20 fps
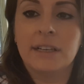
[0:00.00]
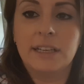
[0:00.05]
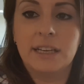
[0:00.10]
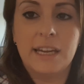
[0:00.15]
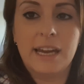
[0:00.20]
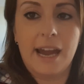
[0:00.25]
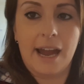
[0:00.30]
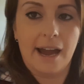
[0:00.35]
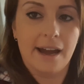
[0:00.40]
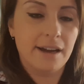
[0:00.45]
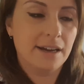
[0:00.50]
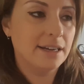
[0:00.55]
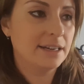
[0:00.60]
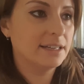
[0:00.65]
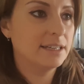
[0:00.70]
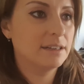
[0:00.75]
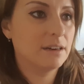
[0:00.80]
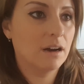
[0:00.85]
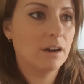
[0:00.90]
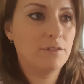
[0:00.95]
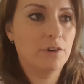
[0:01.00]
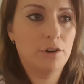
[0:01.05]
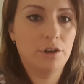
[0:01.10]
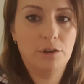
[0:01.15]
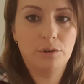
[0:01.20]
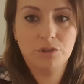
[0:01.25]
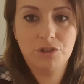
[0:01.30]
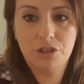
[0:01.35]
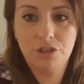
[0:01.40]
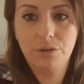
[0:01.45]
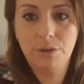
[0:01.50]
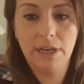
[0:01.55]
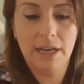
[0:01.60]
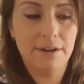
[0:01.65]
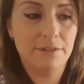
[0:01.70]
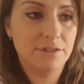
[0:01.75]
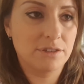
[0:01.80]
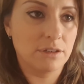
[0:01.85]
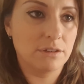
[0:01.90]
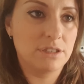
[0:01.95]
yeah, I've only got 2
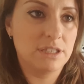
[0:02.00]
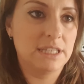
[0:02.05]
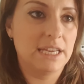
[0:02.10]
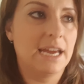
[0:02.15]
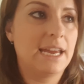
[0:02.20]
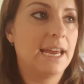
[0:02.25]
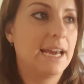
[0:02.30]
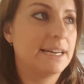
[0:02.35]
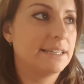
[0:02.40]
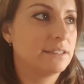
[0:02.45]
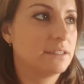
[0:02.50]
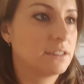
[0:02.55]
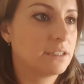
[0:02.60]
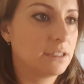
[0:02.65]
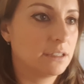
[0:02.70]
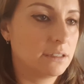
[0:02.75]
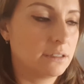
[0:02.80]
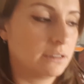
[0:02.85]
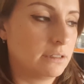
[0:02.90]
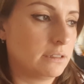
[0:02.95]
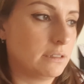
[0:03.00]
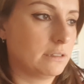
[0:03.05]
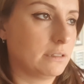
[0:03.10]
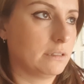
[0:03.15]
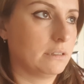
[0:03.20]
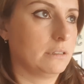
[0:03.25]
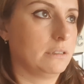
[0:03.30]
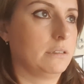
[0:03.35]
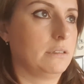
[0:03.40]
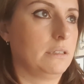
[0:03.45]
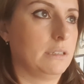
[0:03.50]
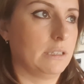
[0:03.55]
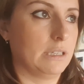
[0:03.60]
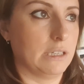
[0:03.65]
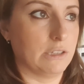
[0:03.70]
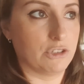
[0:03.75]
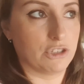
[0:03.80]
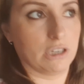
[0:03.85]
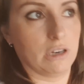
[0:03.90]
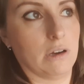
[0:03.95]
left, so today and
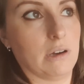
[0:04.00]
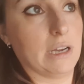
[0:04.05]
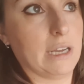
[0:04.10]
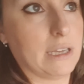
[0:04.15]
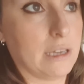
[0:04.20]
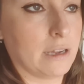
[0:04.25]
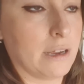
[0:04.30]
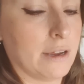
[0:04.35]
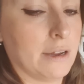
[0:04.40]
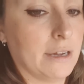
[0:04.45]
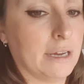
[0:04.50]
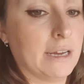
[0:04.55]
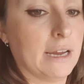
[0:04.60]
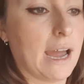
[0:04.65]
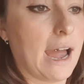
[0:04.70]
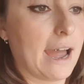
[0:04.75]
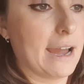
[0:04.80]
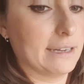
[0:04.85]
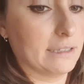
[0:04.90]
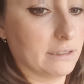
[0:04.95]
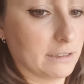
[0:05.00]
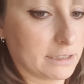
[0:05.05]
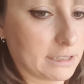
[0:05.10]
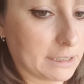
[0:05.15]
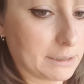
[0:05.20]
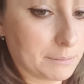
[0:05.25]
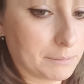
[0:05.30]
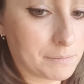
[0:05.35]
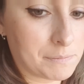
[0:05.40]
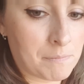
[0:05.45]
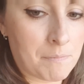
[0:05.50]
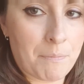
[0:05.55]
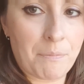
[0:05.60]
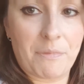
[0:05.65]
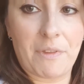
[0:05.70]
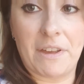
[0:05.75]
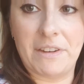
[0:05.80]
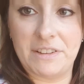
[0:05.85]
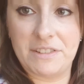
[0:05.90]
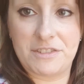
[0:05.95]
in July, and
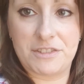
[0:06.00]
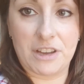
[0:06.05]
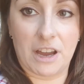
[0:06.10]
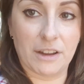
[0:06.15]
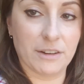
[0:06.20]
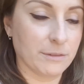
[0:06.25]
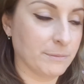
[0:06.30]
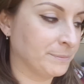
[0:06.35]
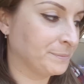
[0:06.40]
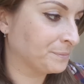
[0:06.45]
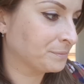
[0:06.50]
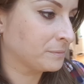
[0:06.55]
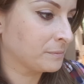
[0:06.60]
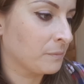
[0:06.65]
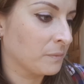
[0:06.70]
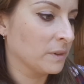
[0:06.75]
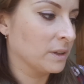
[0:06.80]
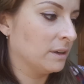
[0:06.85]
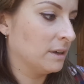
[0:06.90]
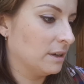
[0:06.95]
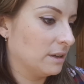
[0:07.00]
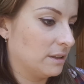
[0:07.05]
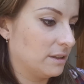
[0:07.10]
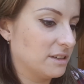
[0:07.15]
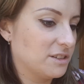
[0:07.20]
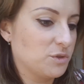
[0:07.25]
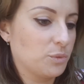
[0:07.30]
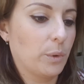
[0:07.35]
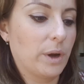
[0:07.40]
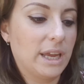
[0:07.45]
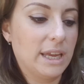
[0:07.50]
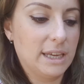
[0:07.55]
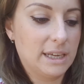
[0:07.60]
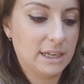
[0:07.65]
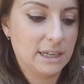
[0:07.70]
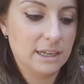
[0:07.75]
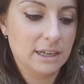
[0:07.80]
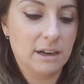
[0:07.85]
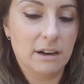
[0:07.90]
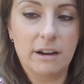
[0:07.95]
then it's done. This
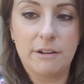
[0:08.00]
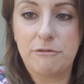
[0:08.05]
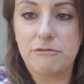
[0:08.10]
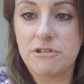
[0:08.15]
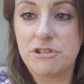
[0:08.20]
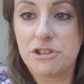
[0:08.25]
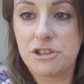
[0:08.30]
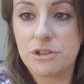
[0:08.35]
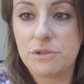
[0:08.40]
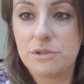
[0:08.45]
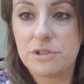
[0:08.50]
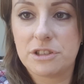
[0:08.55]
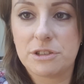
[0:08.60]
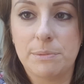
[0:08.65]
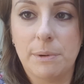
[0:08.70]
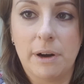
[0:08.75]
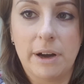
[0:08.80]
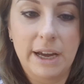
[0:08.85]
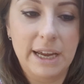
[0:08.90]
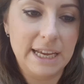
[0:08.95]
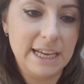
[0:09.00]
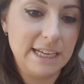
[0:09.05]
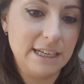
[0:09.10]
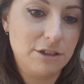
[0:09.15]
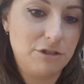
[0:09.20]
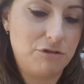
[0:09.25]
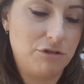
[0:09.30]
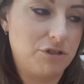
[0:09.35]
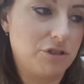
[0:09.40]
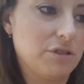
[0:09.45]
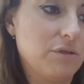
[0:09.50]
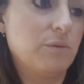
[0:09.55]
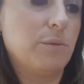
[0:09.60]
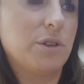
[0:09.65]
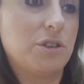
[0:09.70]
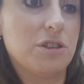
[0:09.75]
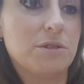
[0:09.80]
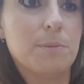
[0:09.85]
week I've reduced my estrogen, which